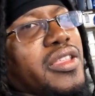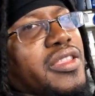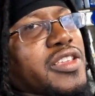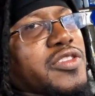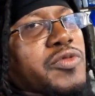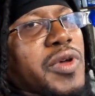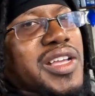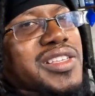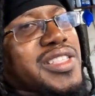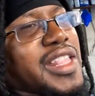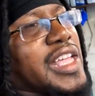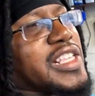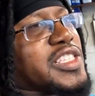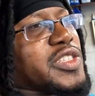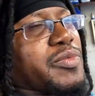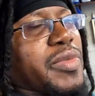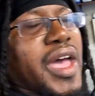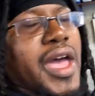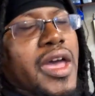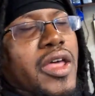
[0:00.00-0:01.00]
That's why I like
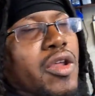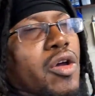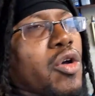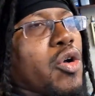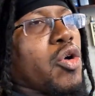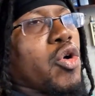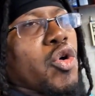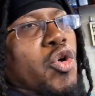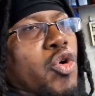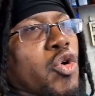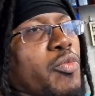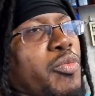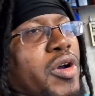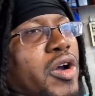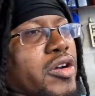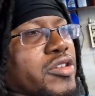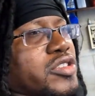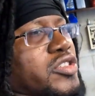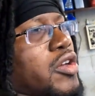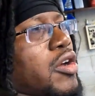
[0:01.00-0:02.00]
just buying whole
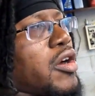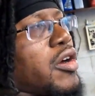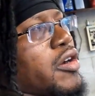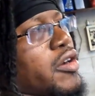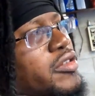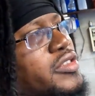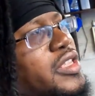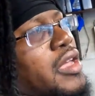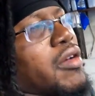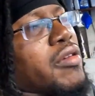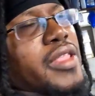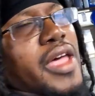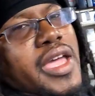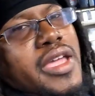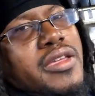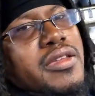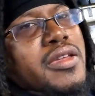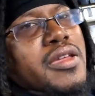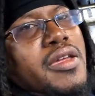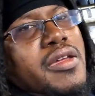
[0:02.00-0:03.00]
parts cars. I don't like